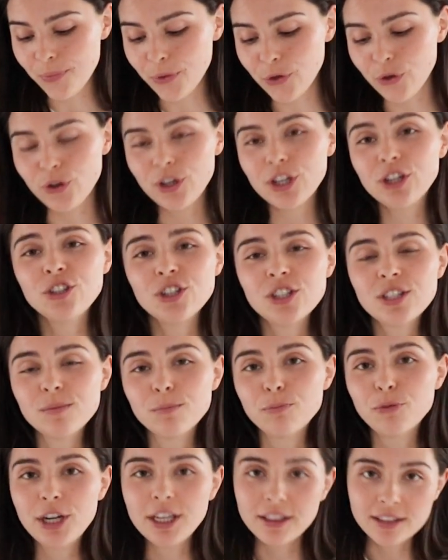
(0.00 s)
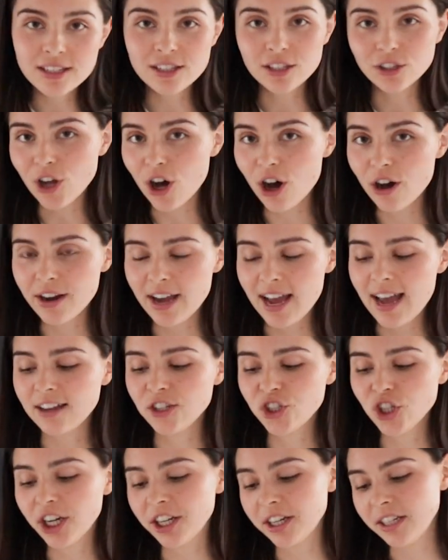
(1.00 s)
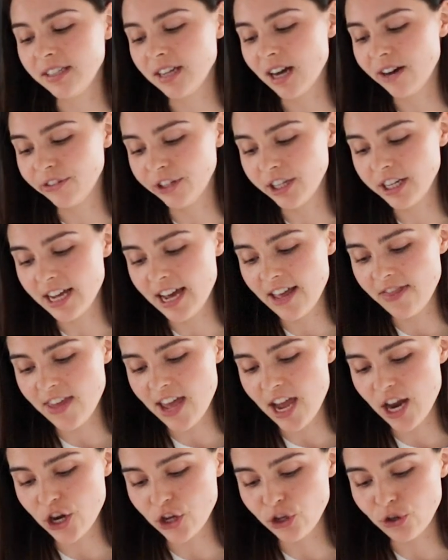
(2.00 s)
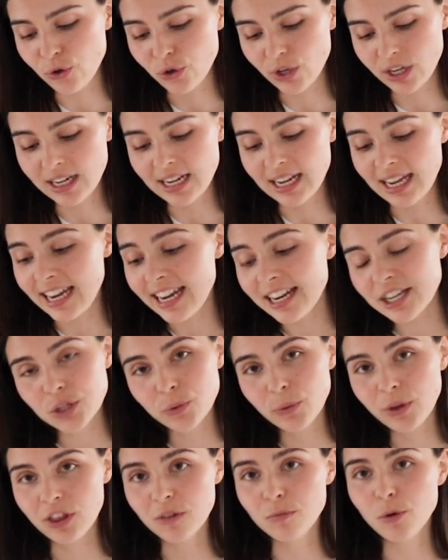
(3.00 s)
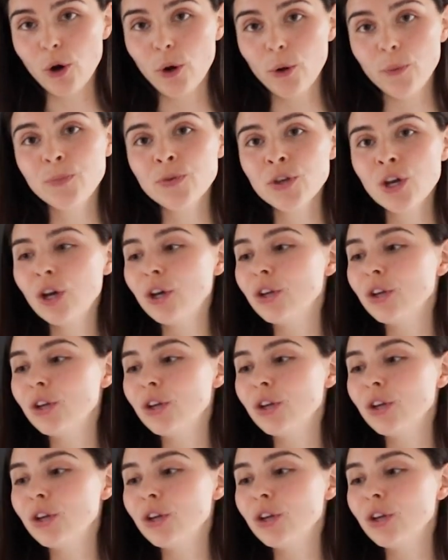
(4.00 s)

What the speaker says: you can just bring this along and chuck it in the oven, and then you can eat with them all.